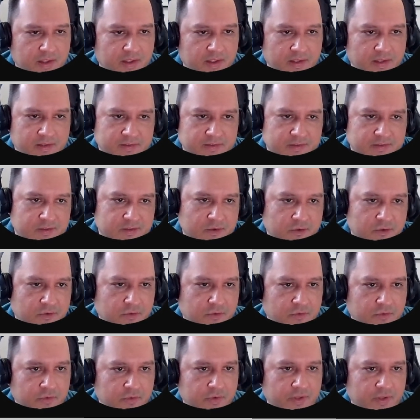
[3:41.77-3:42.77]

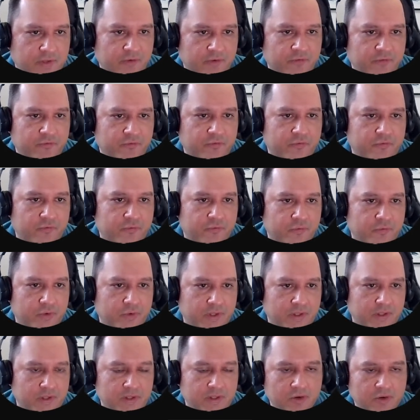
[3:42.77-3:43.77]
So if
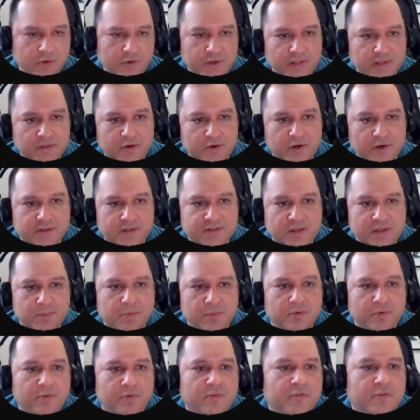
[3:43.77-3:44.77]
we look at our
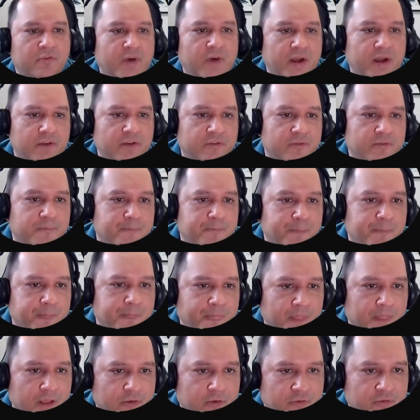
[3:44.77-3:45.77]
example, 5.
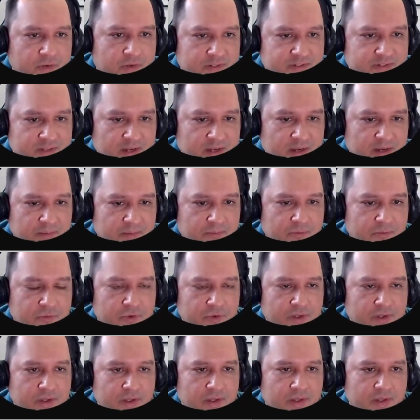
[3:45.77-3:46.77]
First time
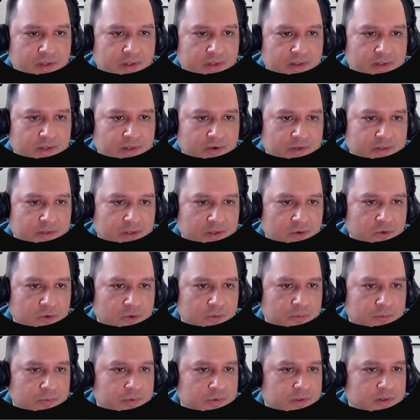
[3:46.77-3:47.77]
we iterate the
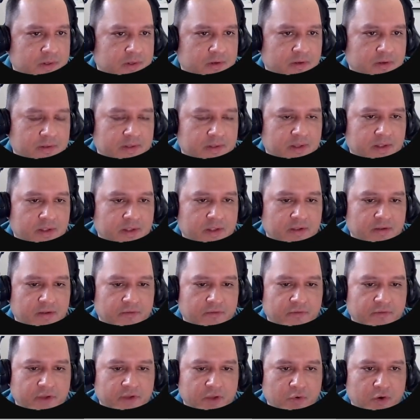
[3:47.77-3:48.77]
loop, the
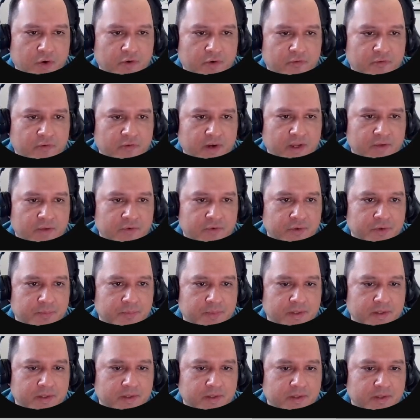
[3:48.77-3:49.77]
value of I will
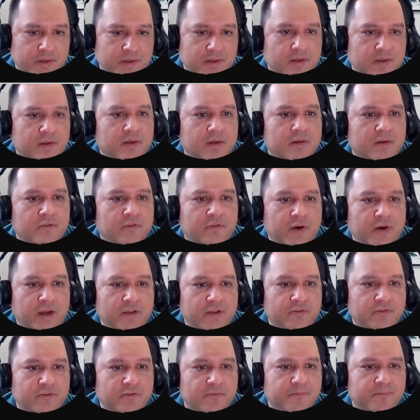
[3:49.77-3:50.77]
be
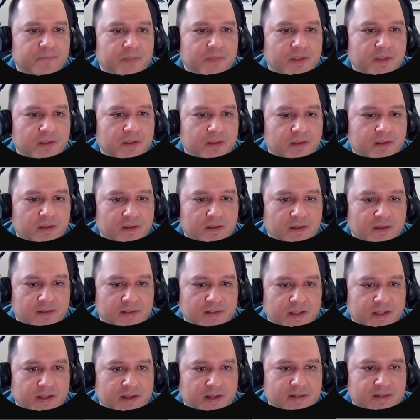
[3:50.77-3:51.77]
5.
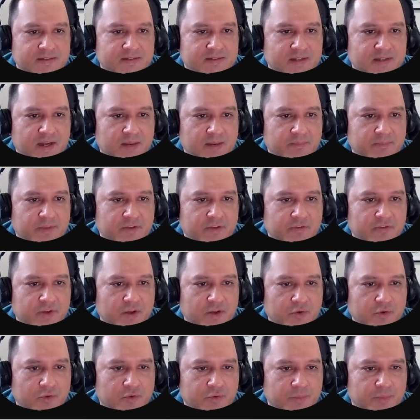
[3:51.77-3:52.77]
Then next time the
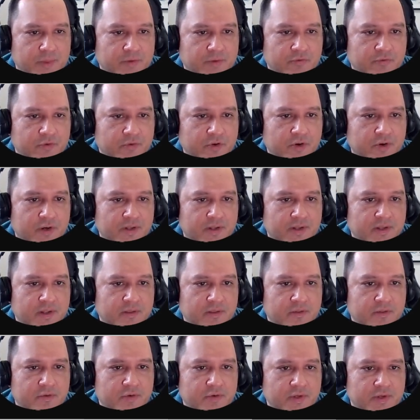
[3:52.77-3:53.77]
value would be 4,
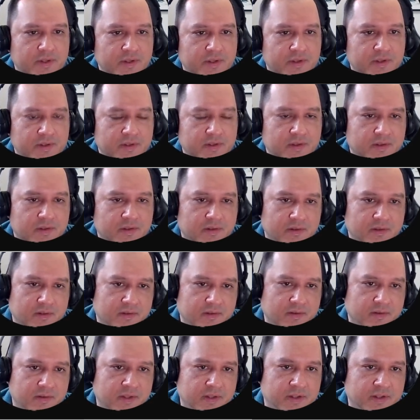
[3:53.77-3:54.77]
then 3,
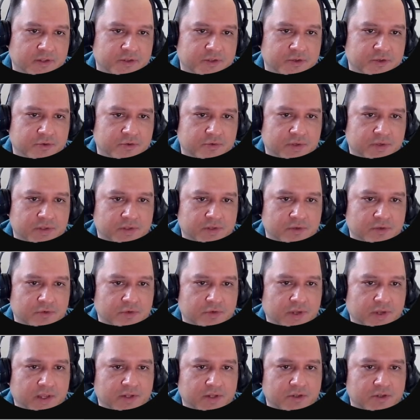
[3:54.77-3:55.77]
then 2 until we
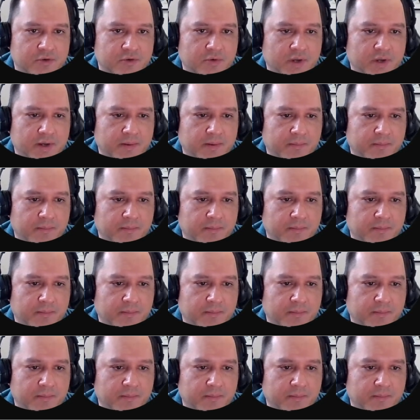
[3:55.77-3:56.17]
get to 1.